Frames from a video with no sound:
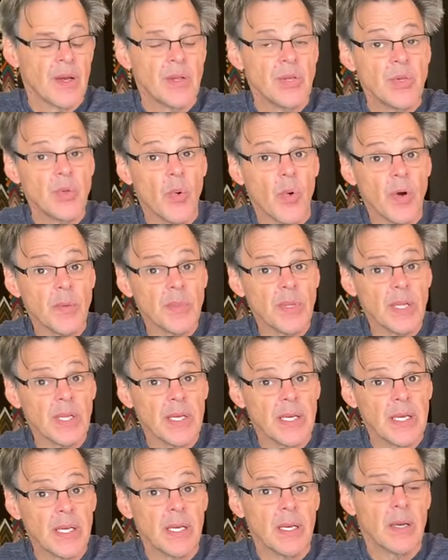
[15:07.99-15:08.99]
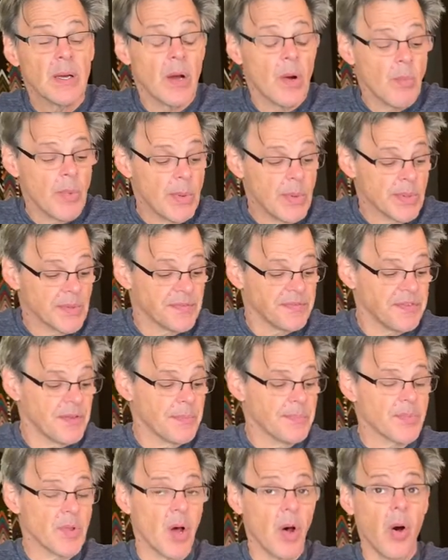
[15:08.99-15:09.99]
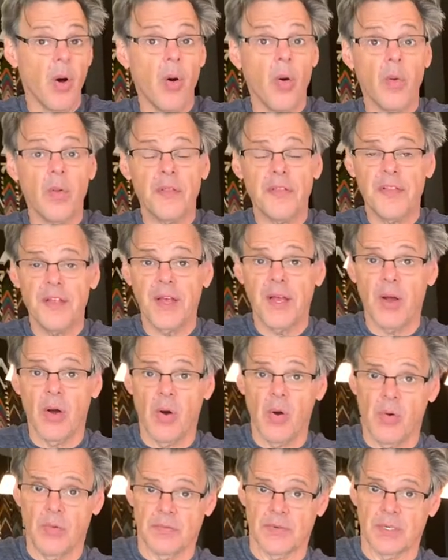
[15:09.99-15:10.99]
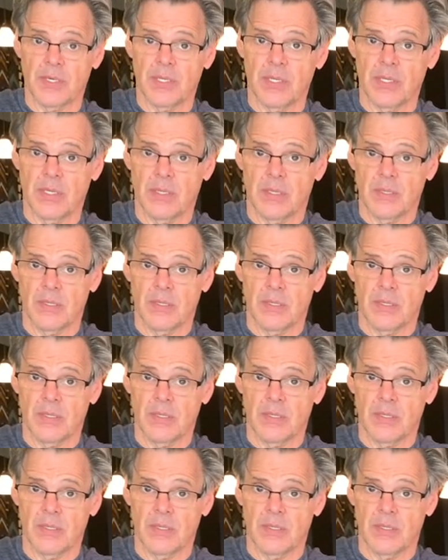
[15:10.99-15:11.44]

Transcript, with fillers: Normally, we would flip the whole thing over